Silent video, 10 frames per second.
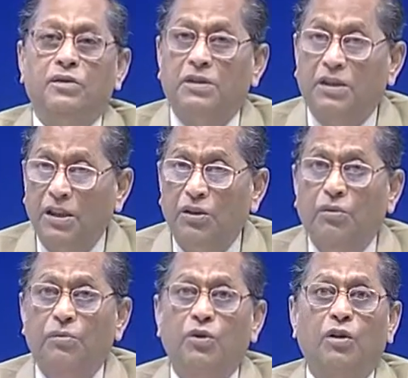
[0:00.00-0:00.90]
still
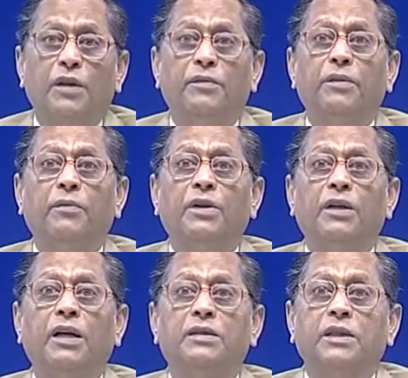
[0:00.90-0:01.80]
not everybody
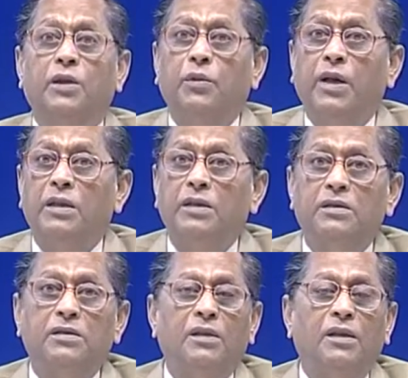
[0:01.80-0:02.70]
has the
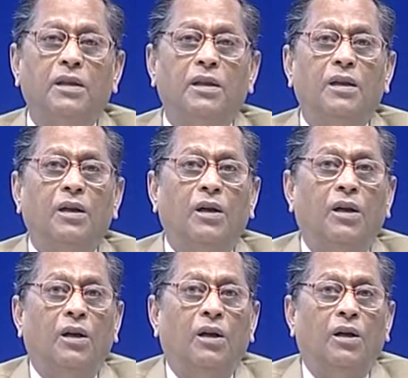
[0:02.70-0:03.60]
awareness
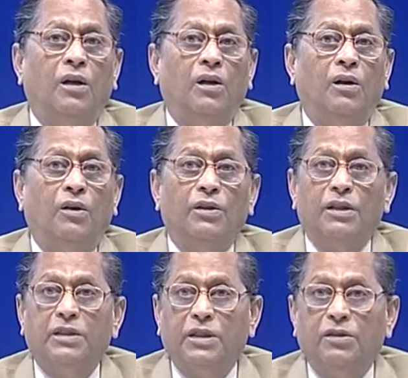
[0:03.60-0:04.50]
or the
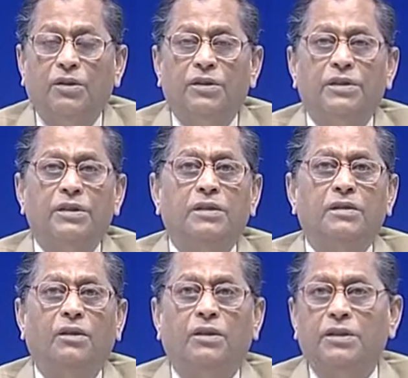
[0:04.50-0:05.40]
technology
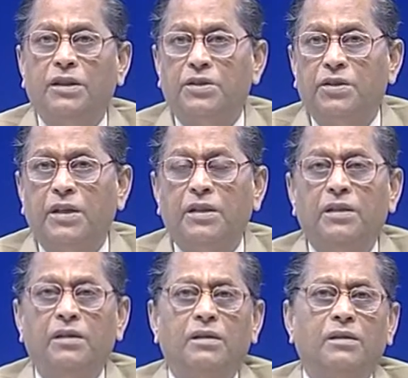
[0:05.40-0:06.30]
or the
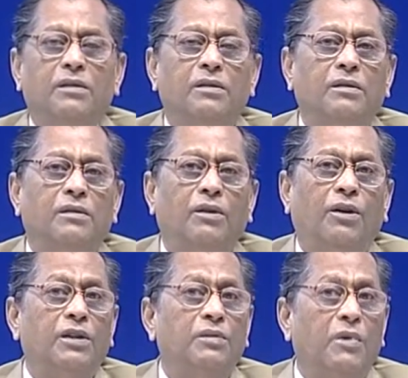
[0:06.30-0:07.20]
training or
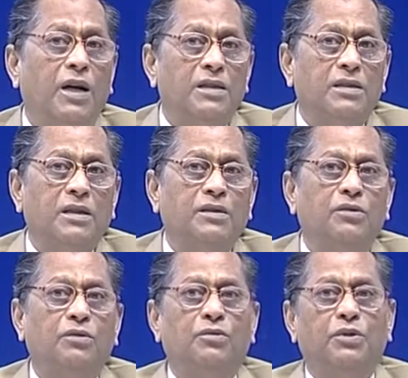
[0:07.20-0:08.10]
the mindset to
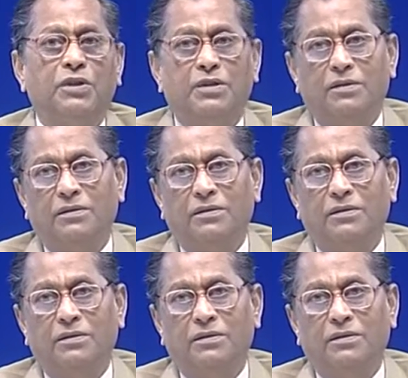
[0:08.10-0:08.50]
do this.